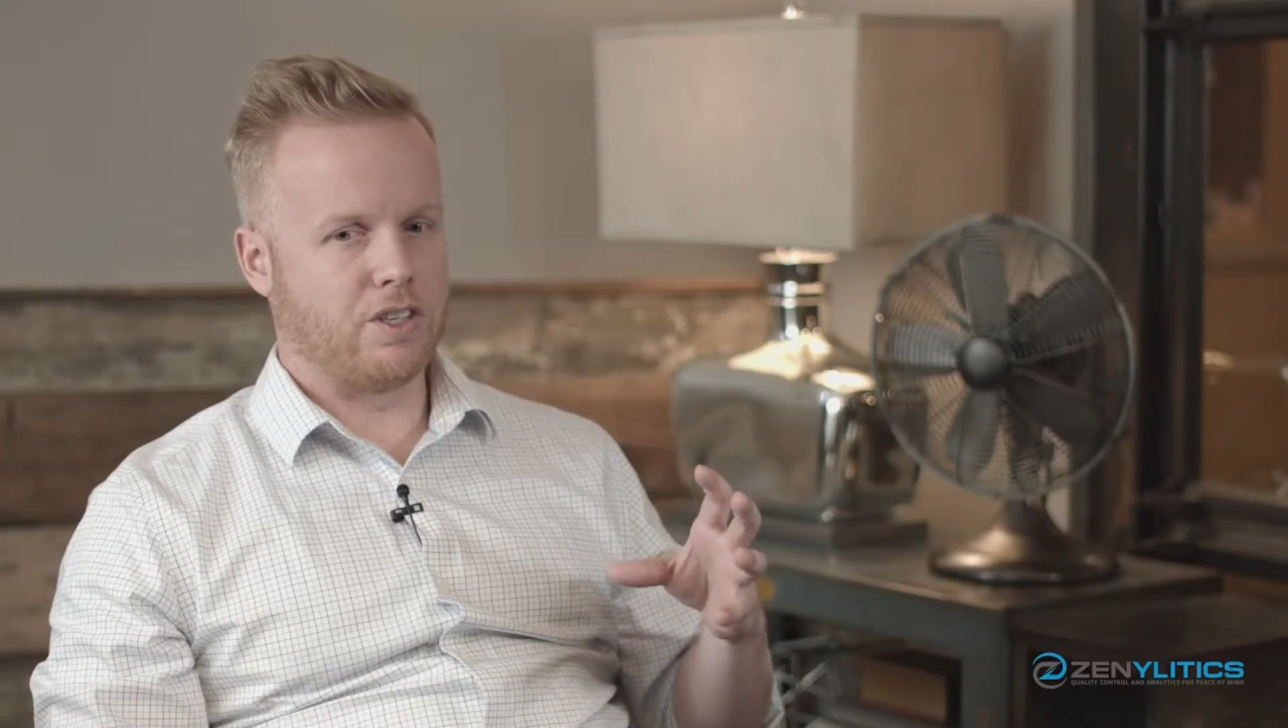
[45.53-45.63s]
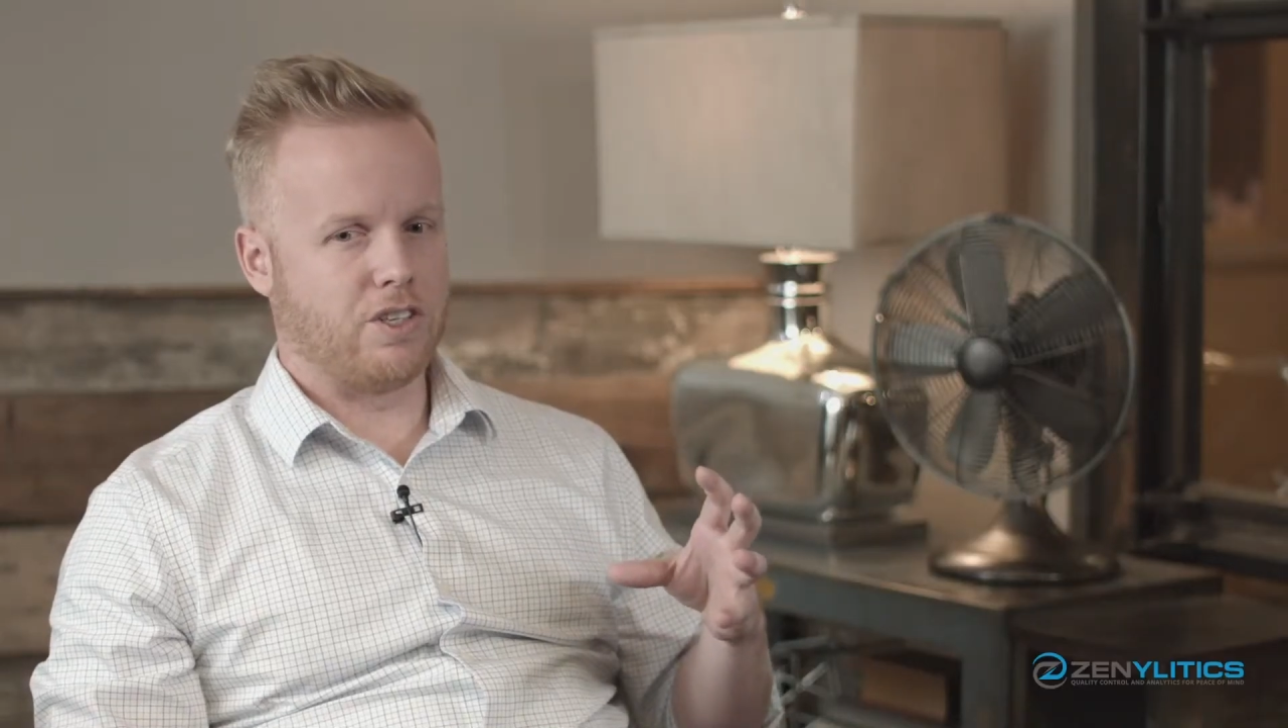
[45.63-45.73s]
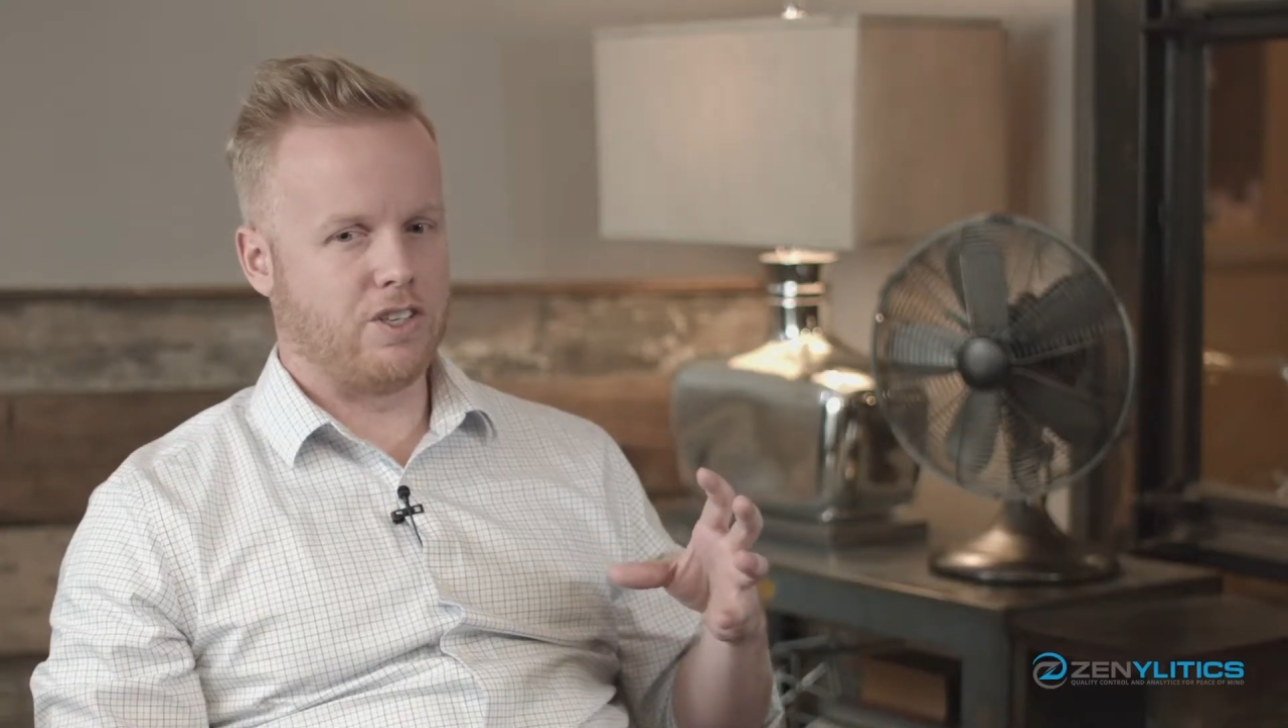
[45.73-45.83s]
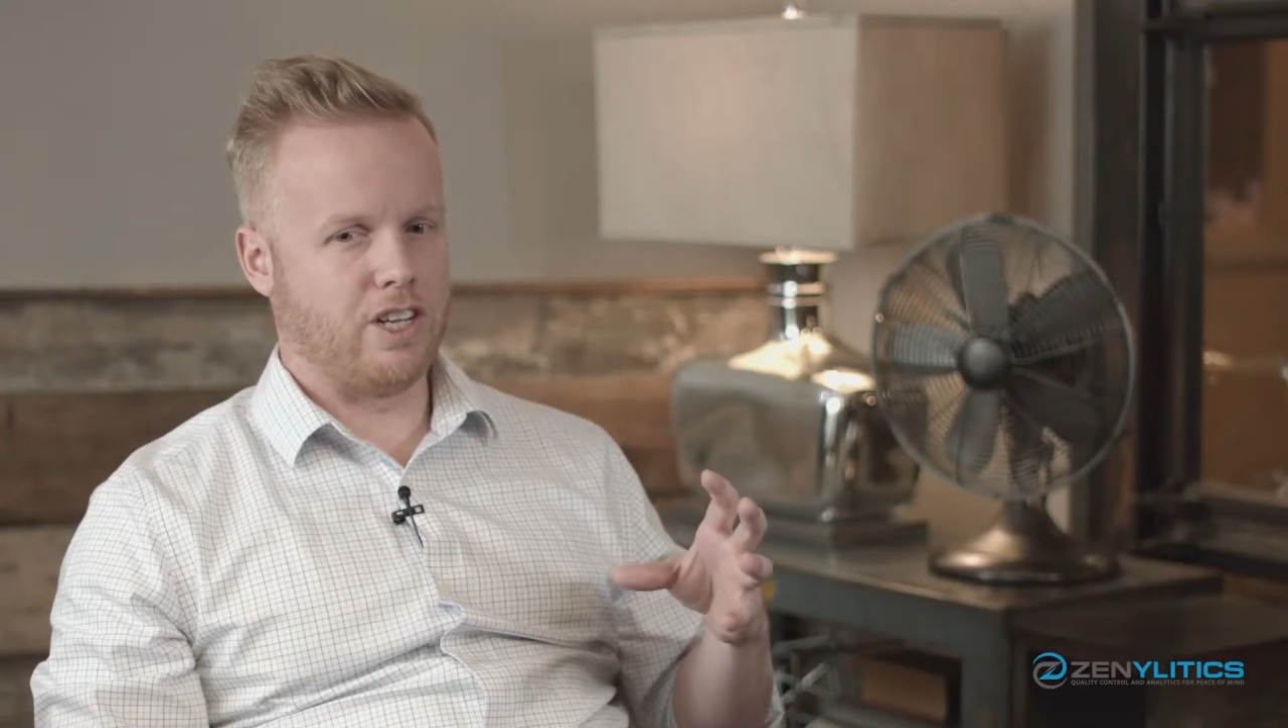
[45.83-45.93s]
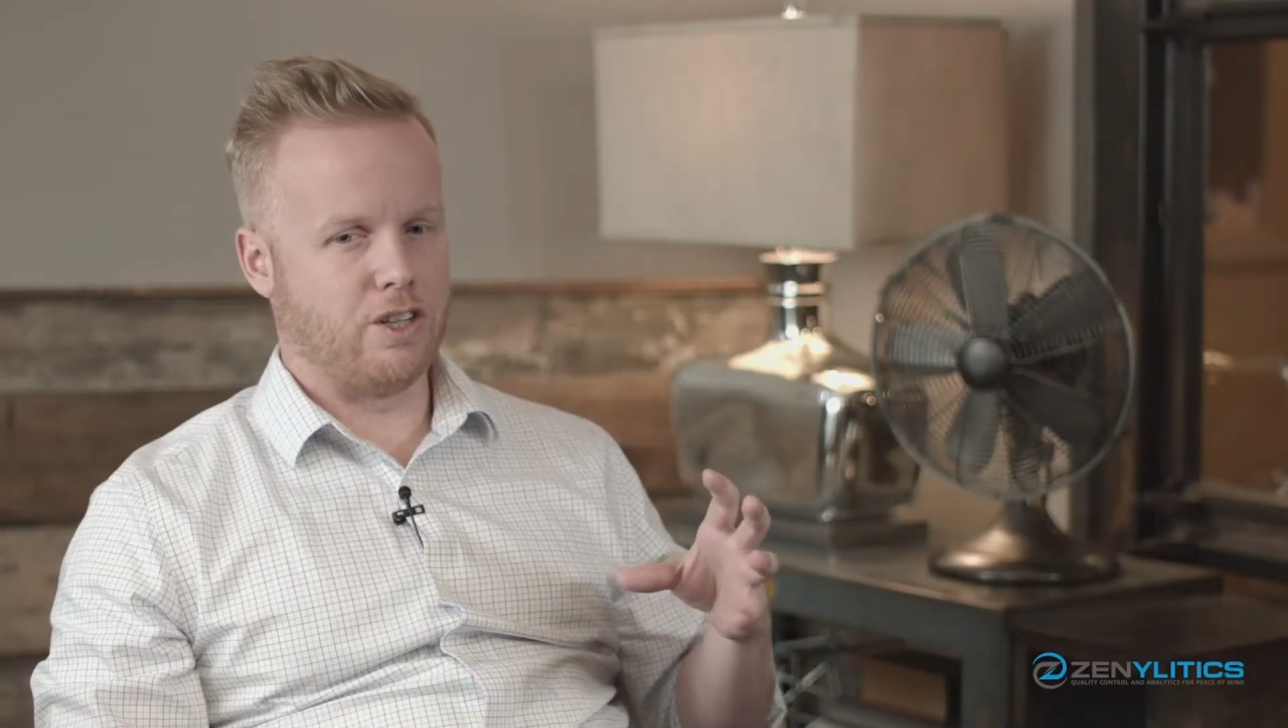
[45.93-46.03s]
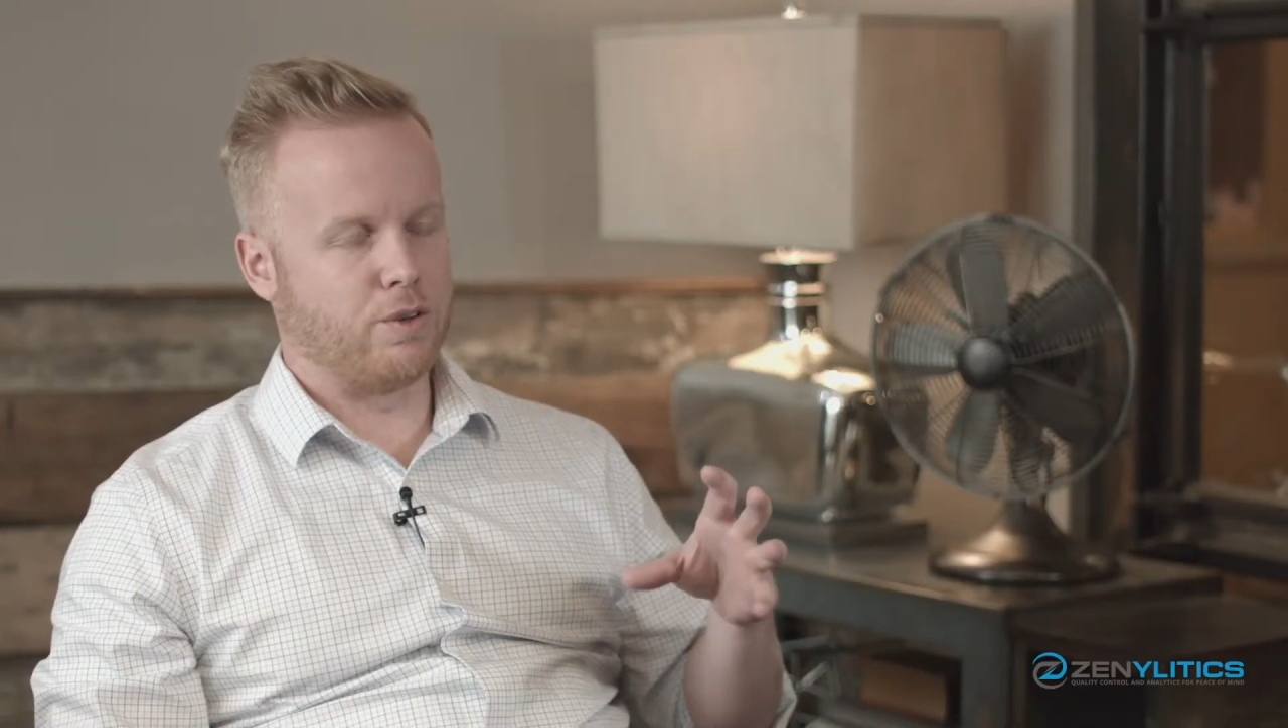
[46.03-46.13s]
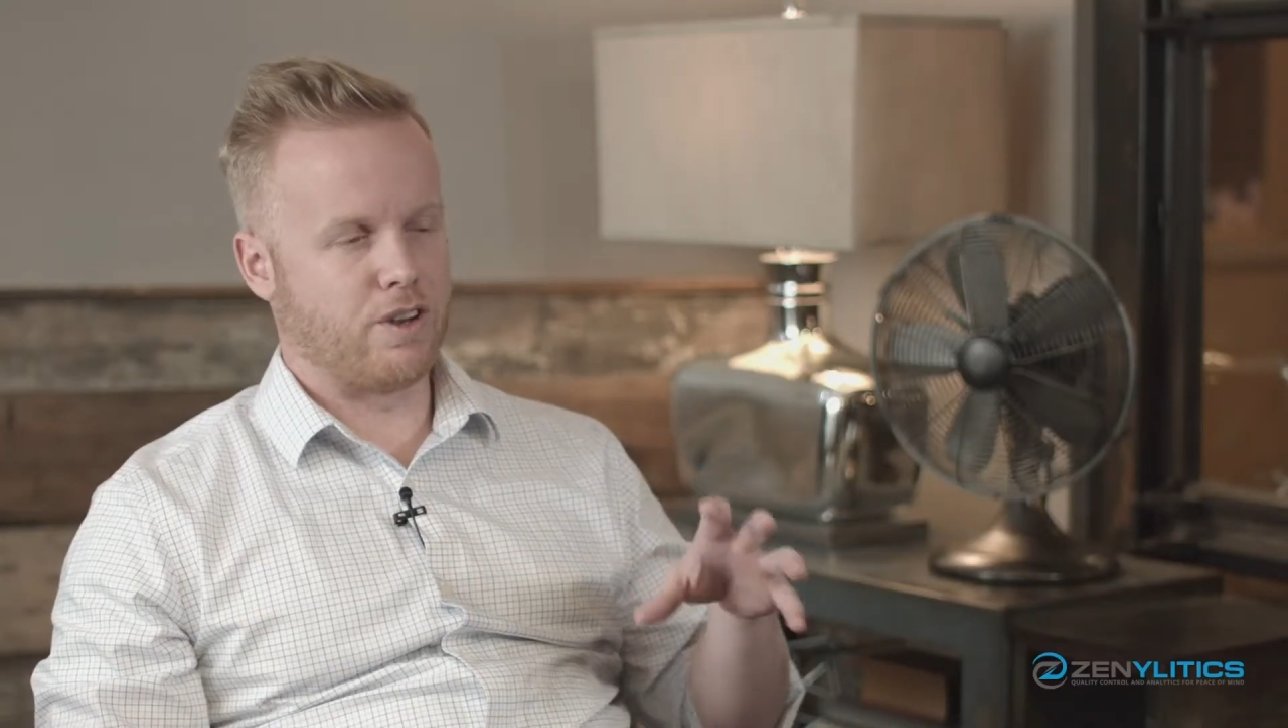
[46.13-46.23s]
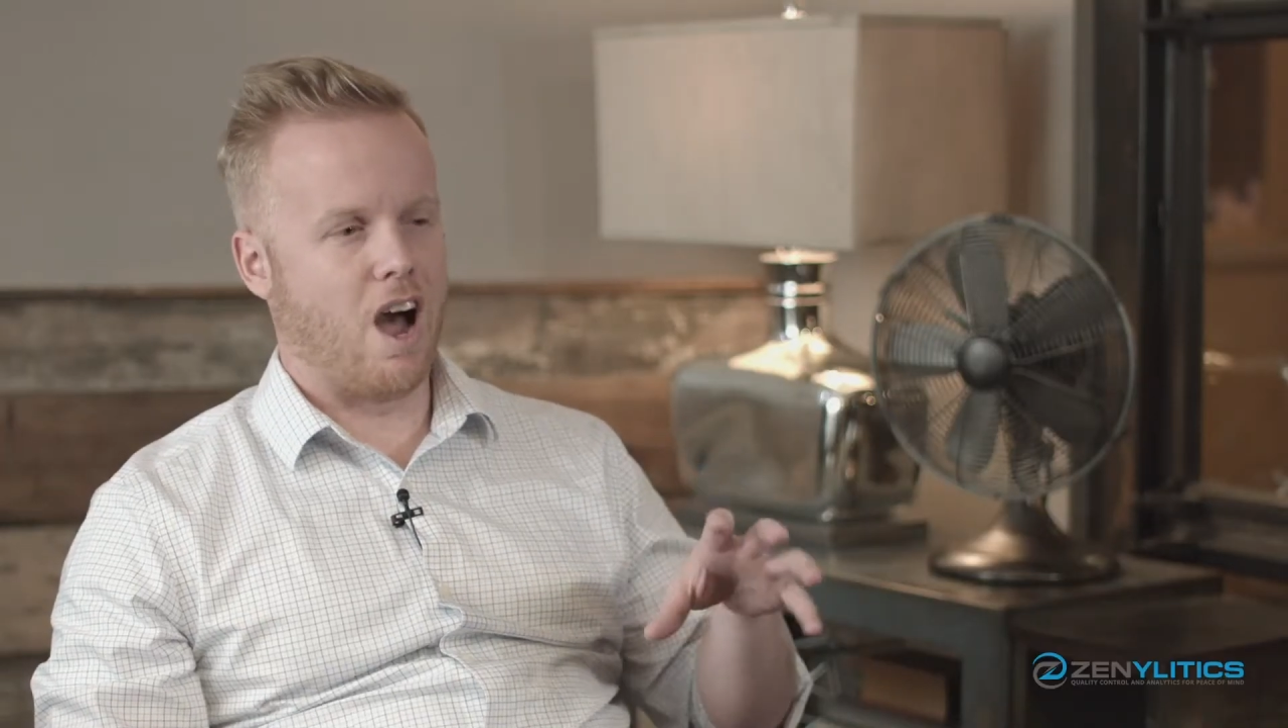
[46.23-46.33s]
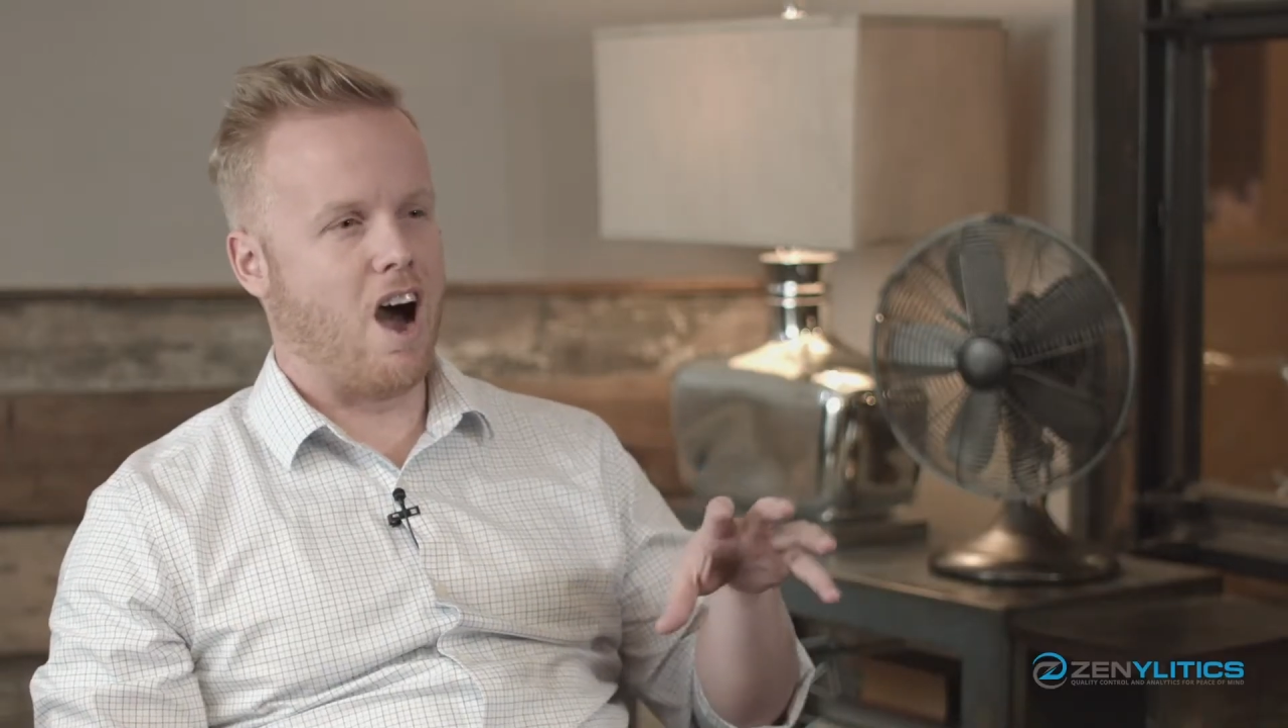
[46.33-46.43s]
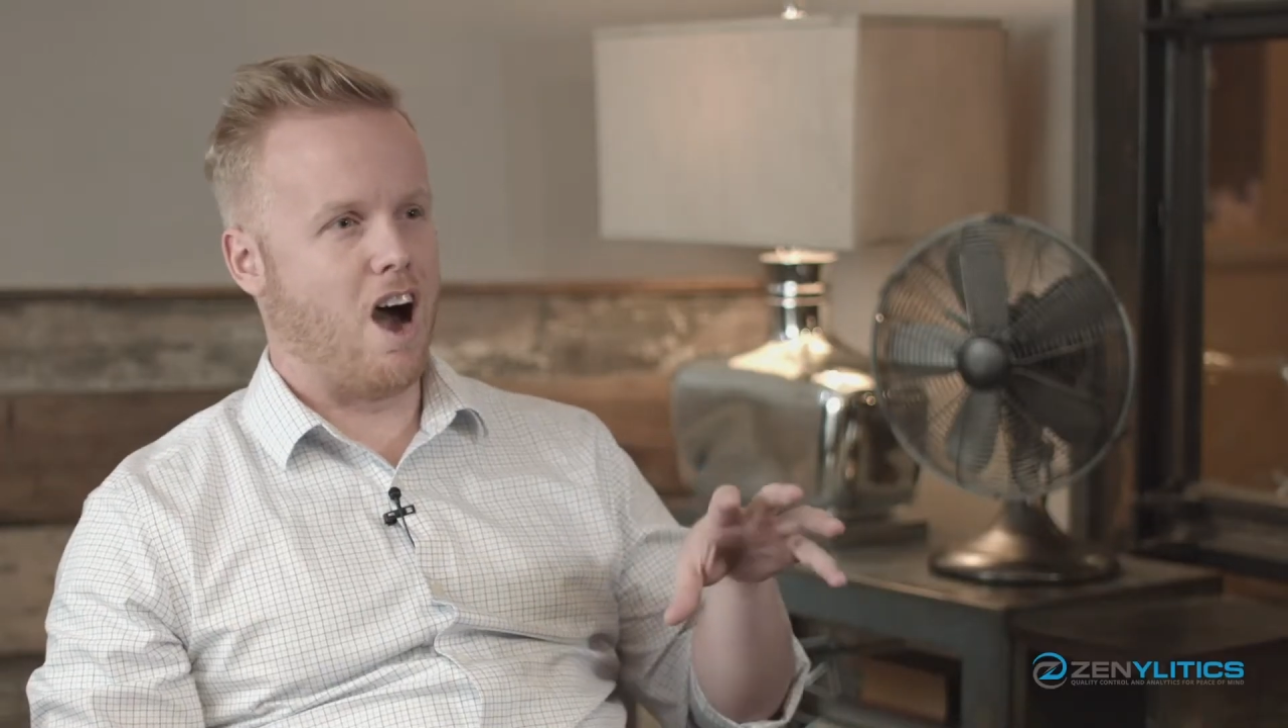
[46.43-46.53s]
to see those
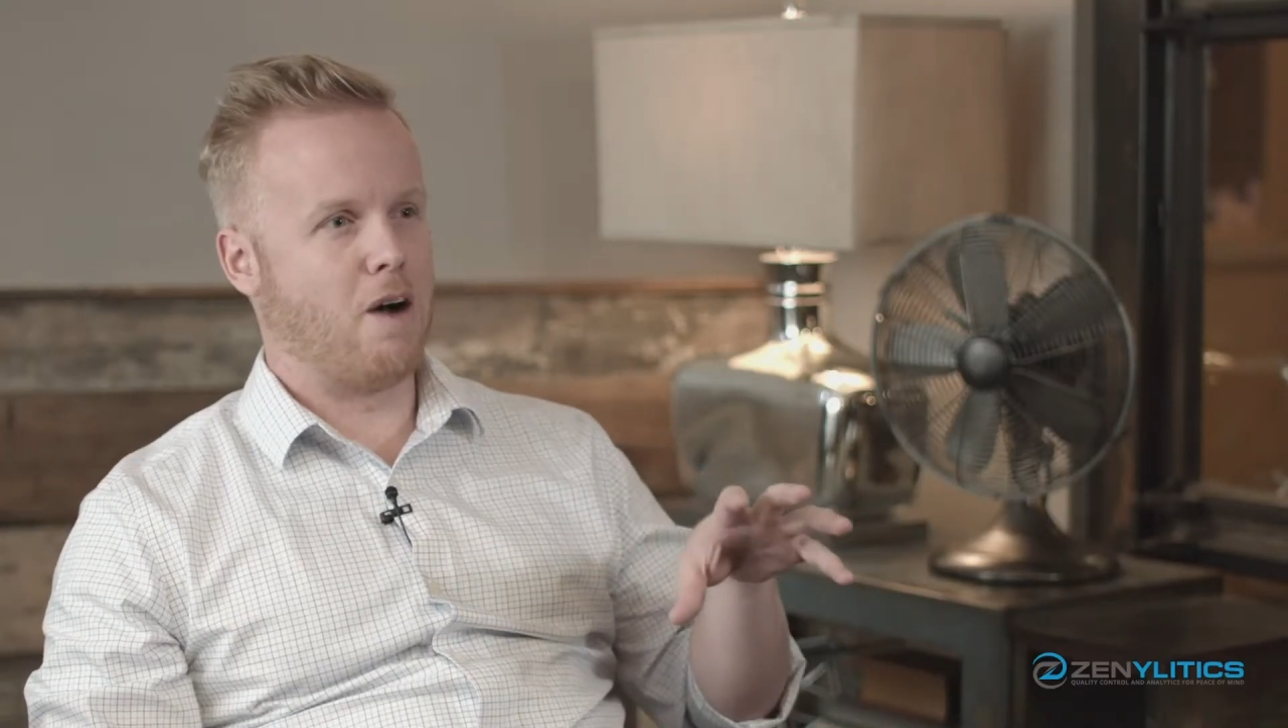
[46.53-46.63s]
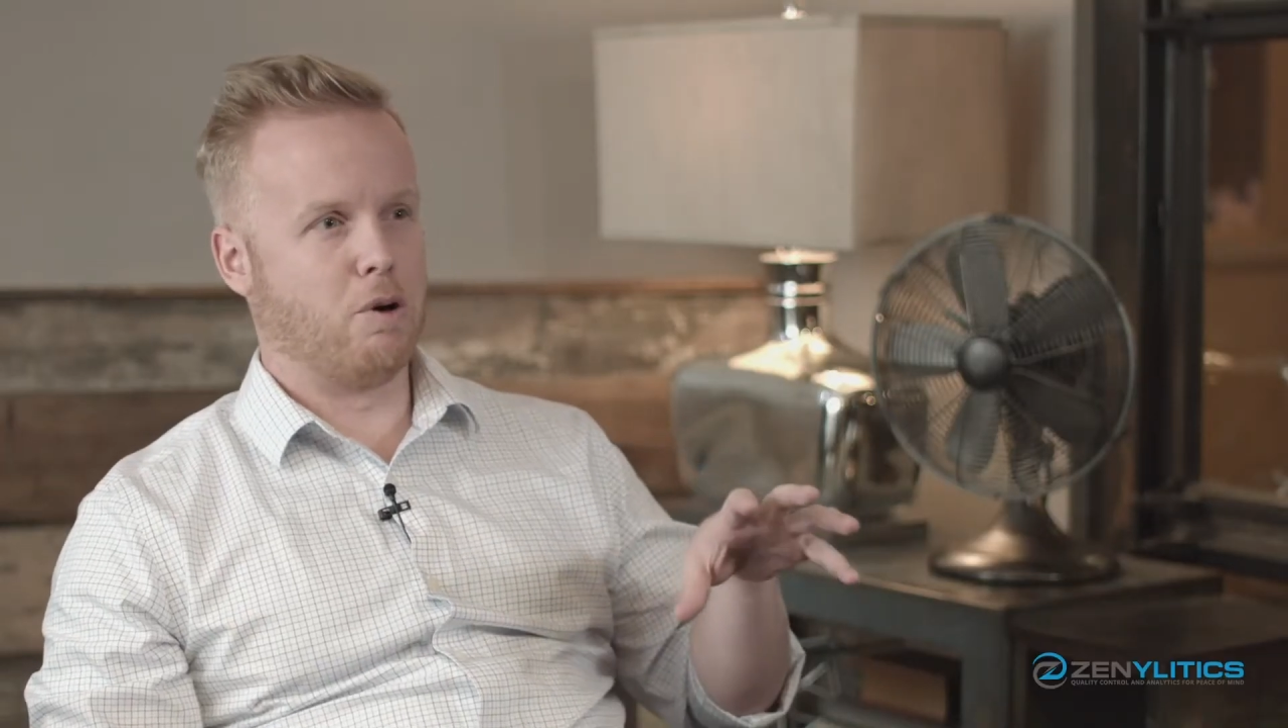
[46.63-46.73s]
aha